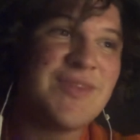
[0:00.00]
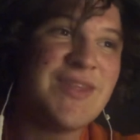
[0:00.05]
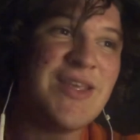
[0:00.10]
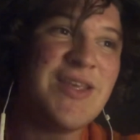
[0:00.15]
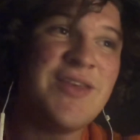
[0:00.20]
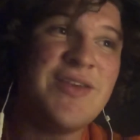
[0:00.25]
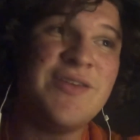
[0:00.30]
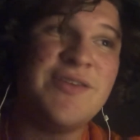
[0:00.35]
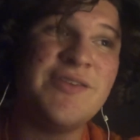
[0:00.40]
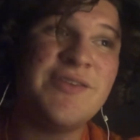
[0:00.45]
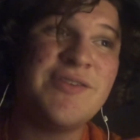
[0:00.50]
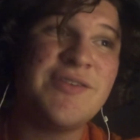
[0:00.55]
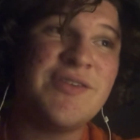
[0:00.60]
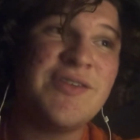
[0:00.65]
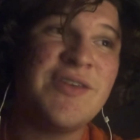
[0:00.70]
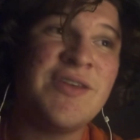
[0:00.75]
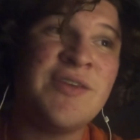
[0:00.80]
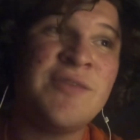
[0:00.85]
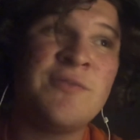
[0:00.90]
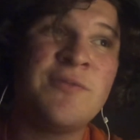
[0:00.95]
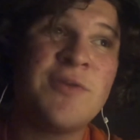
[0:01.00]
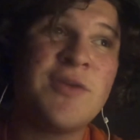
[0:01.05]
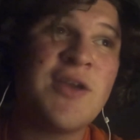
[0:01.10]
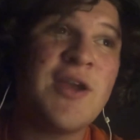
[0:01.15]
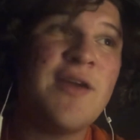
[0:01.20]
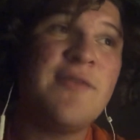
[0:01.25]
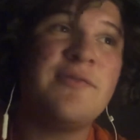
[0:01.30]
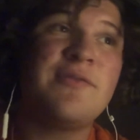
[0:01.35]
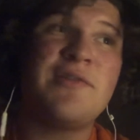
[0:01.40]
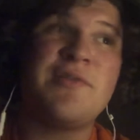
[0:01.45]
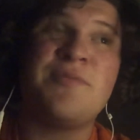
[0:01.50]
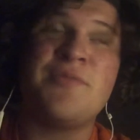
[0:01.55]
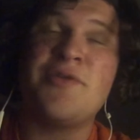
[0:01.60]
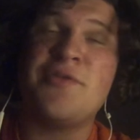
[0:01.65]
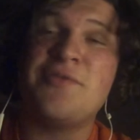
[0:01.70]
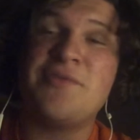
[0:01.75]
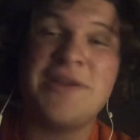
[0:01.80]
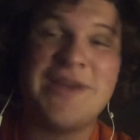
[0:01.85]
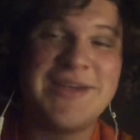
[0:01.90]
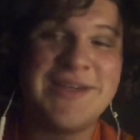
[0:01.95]
he is in recovery
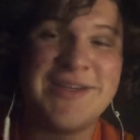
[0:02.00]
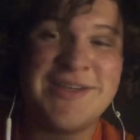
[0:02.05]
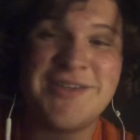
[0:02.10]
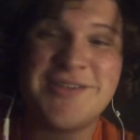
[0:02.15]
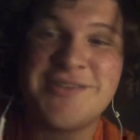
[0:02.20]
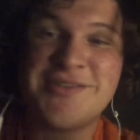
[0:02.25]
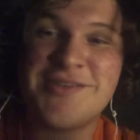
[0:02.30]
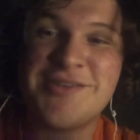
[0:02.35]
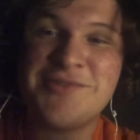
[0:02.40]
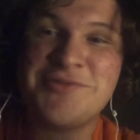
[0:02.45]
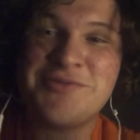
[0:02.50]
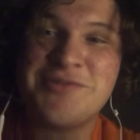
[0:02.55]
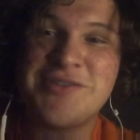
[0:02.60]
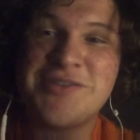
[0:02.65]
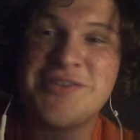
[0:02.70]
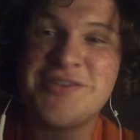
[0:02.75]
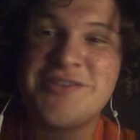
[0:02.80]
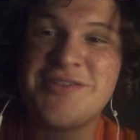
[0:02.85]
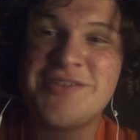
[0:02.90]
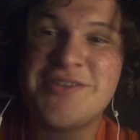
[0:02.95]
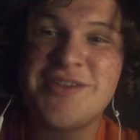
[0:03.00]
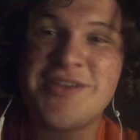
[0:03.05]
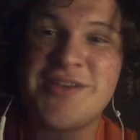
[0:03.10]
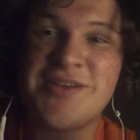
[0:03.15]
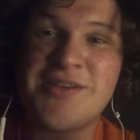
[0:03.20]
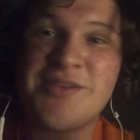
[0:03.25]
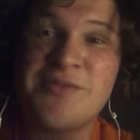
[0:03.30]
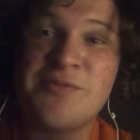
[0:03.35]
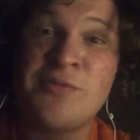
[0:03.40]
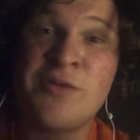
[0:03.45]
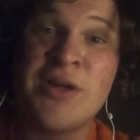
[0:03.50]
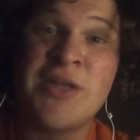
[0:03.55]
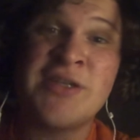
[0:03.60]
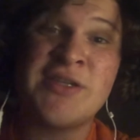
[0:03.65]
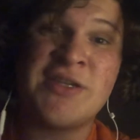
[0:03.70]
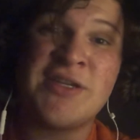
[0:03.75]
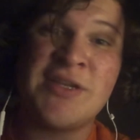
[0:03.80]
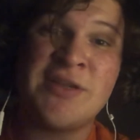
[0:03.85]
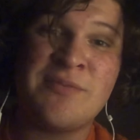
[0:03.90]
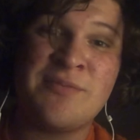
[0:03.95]
mode right now, so we're just
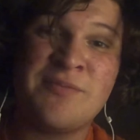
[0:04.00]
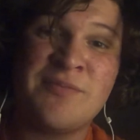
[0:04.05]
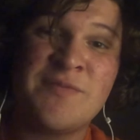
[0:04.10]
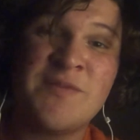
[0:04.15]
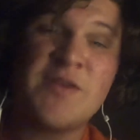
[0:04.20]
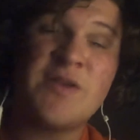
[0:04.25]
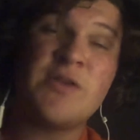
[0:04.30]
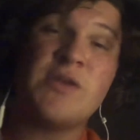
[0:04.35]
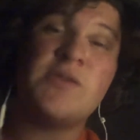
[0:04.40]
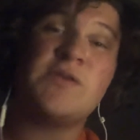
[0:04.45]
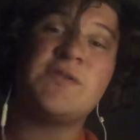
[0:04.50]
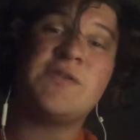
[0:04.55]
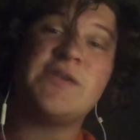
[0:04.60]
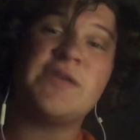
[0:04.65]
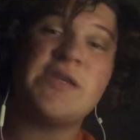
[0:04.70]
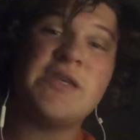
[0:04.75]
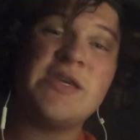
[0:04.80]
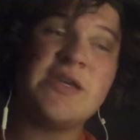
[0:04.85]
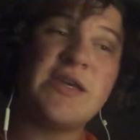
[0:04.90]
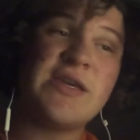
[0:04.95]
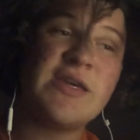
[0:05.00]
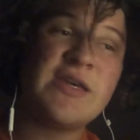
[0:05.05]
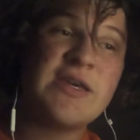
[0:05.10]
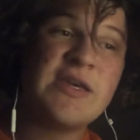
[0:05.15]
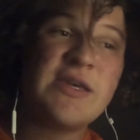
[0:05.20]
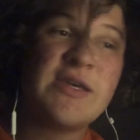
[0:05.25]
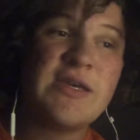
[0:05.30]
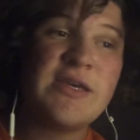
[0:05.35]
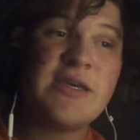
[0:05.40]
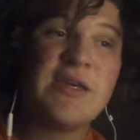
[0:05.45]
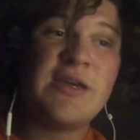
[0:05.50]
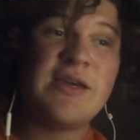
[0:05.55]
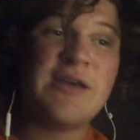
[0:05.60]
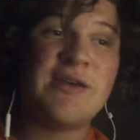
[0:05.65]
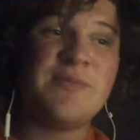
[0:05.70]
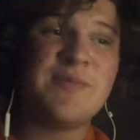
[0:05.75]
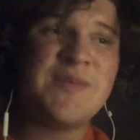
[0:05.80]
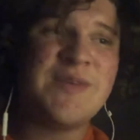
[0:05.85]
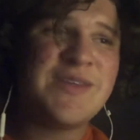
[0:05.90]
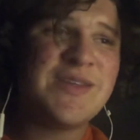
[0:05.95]
watching him closely.
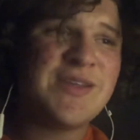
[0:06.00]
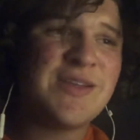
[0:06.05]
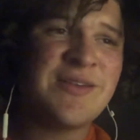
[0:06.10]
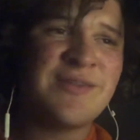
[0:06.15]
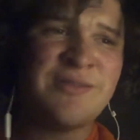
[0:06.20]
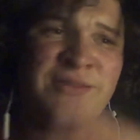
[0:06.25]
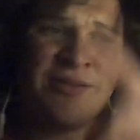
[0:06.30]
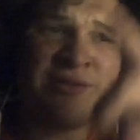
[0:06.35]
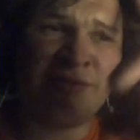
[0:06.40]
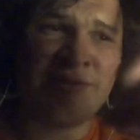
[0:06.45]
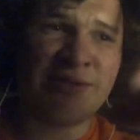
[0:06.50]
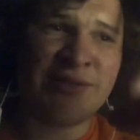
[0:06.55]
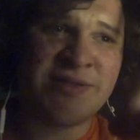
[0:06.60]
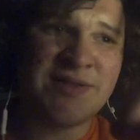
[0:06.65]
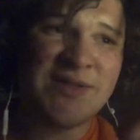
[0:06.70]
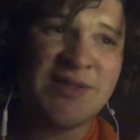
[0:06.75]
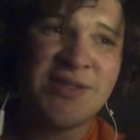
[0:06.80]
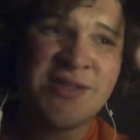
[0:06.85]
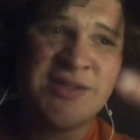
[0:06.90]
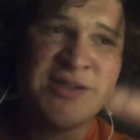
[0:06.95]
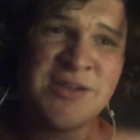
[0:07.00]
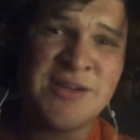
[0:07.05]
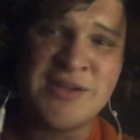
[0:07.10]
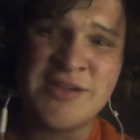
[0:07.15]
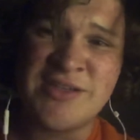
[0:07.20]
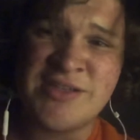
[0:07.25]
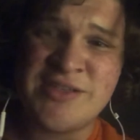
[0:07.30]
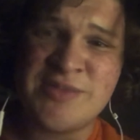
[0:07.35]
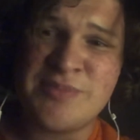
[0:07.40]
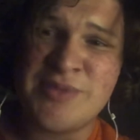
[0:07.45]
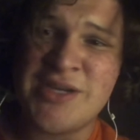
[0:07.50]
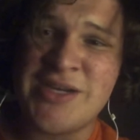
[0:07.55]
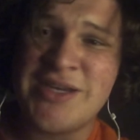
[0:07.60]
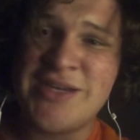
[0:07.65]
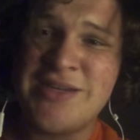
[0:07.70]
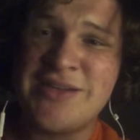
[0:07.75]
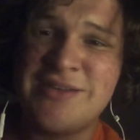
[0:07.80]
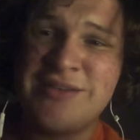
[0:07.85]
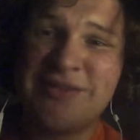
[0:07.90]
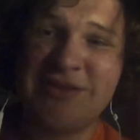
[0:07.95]
He's got a little incision on his
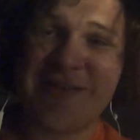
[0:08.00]
spine,